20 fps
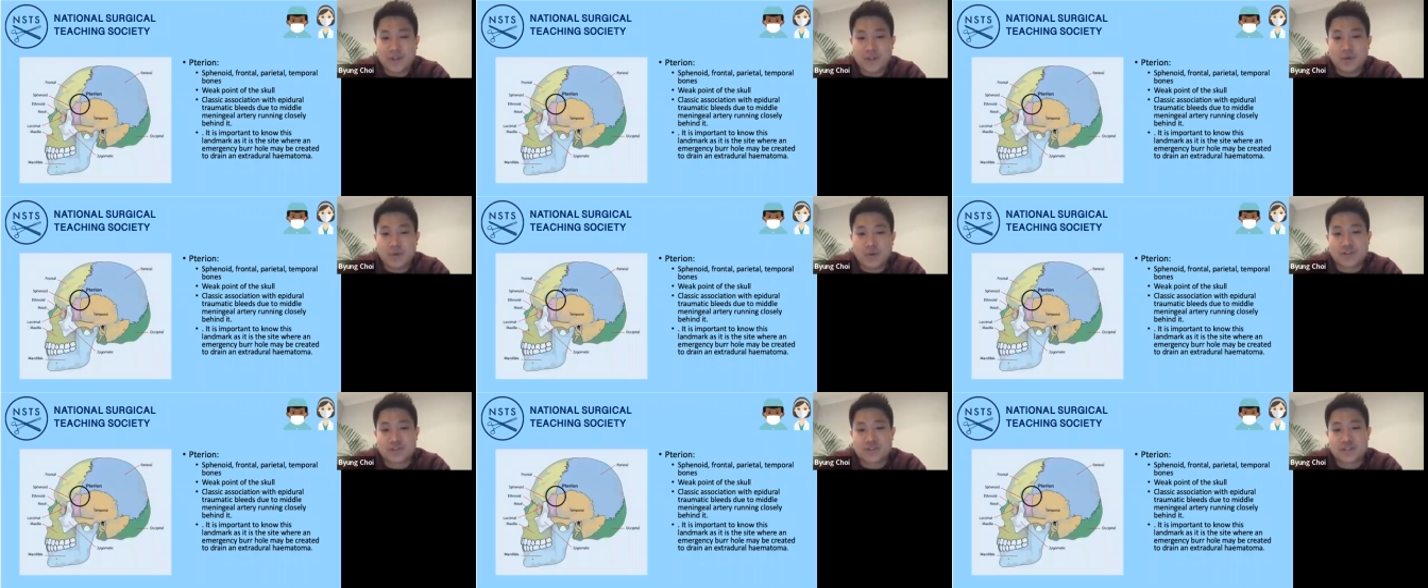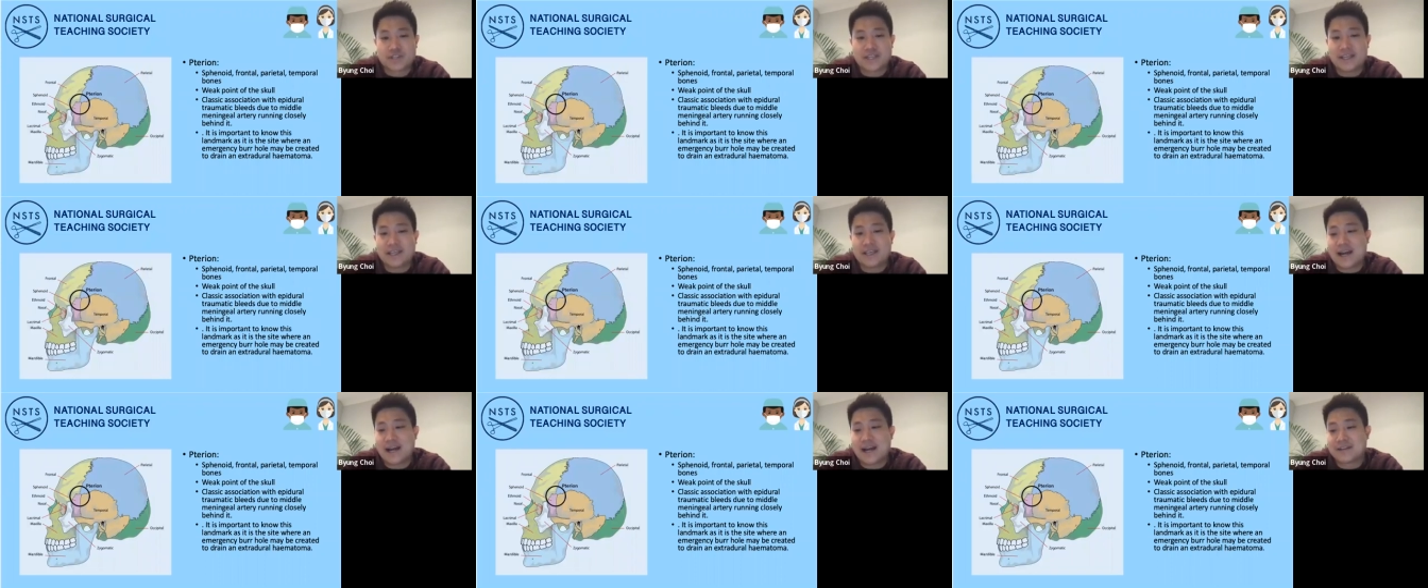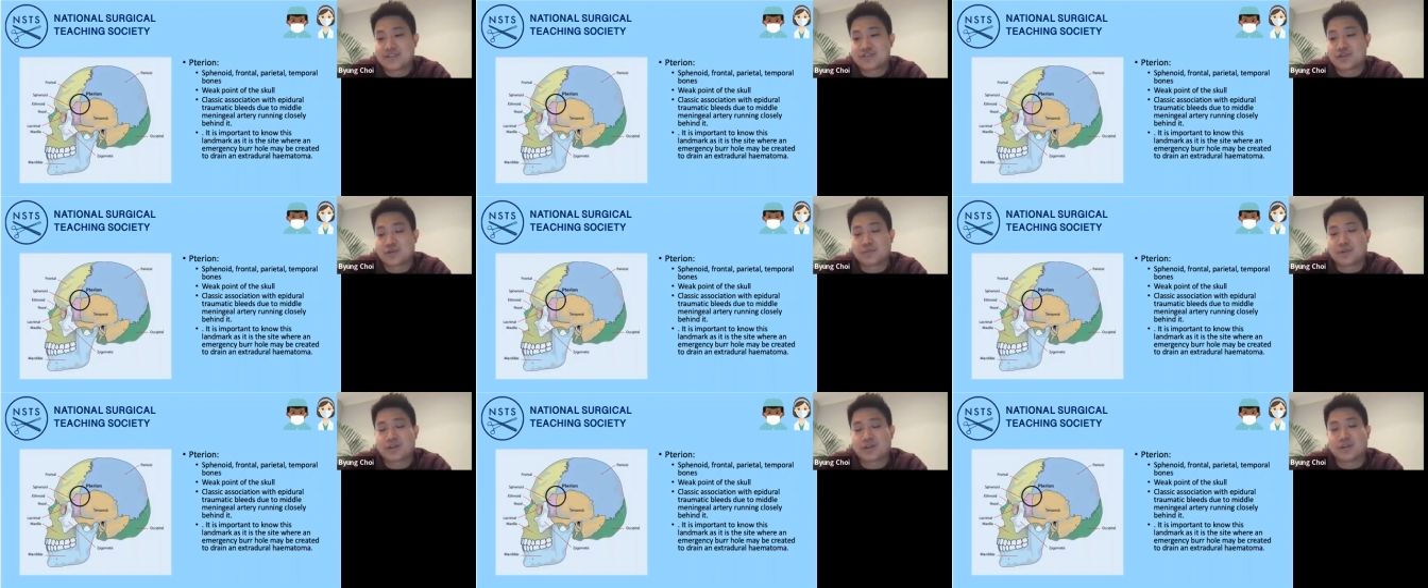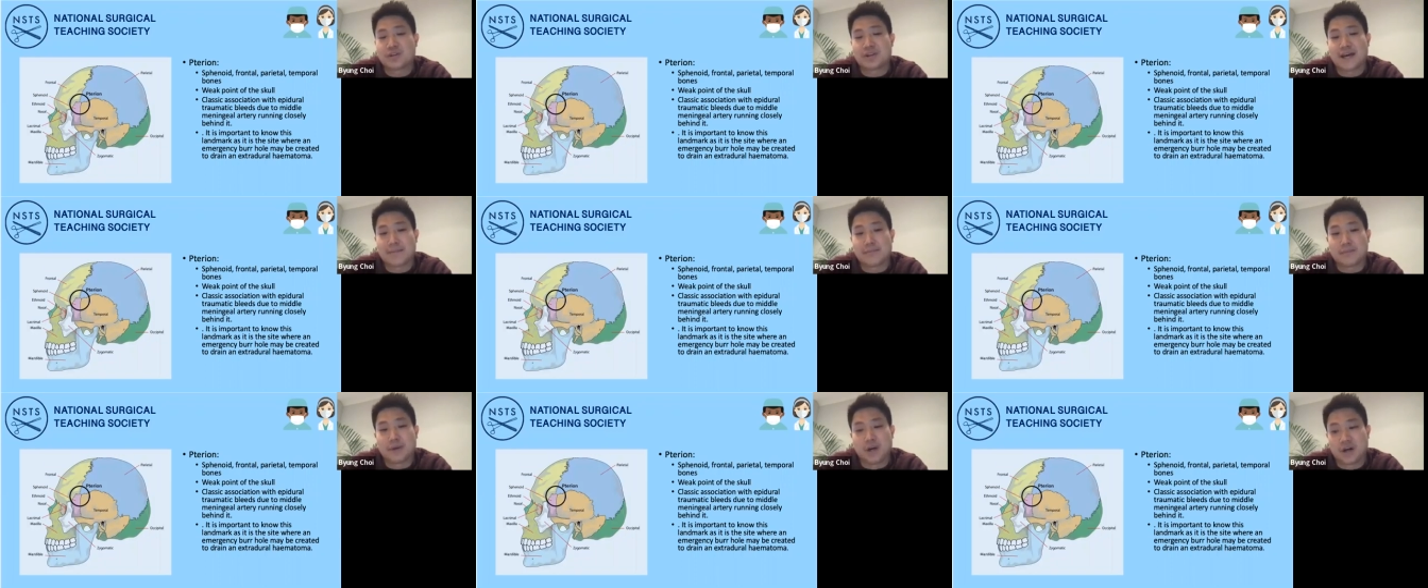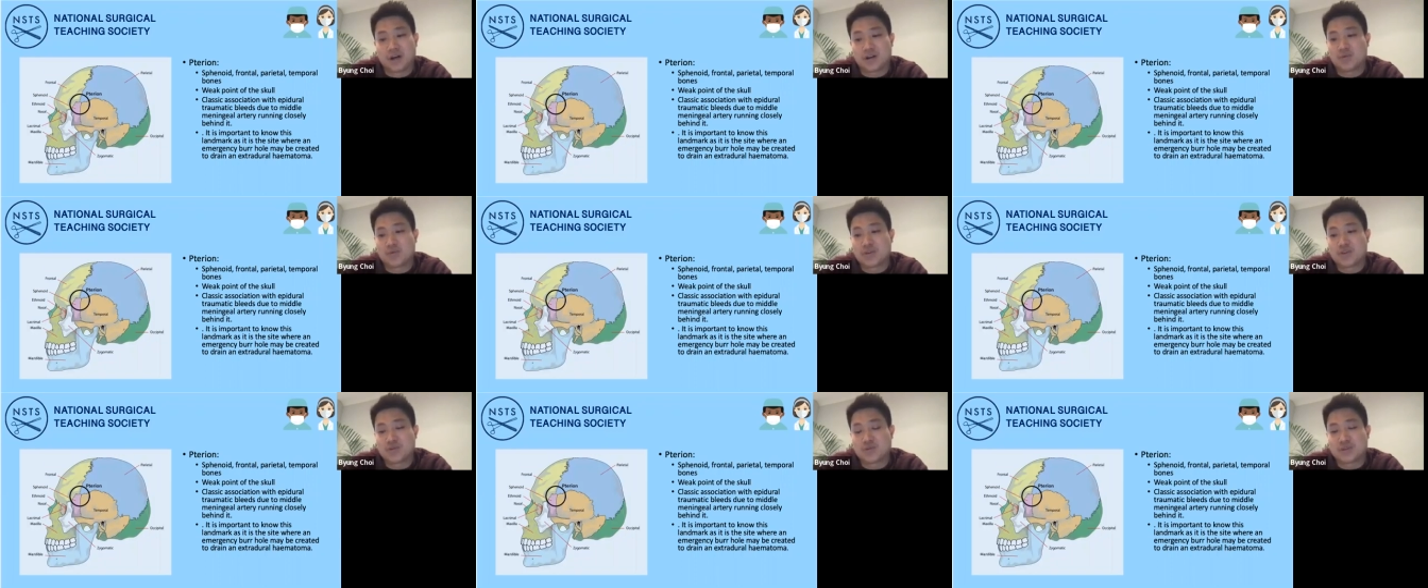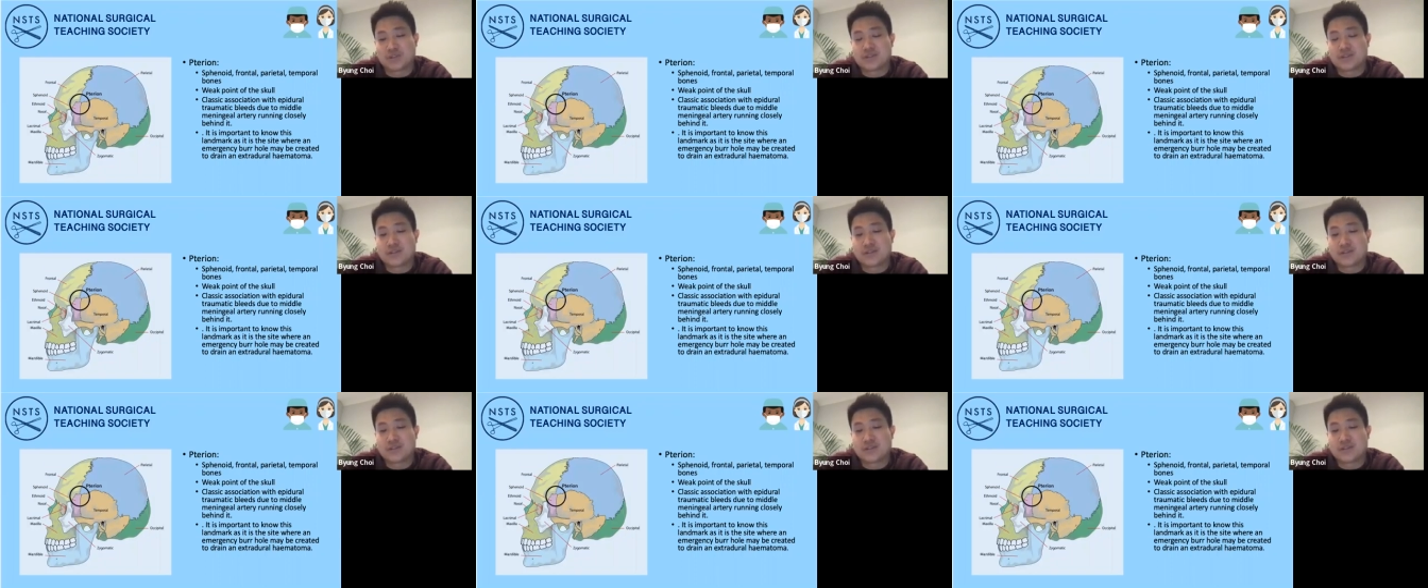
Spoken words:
which is a key anatomical landmark, which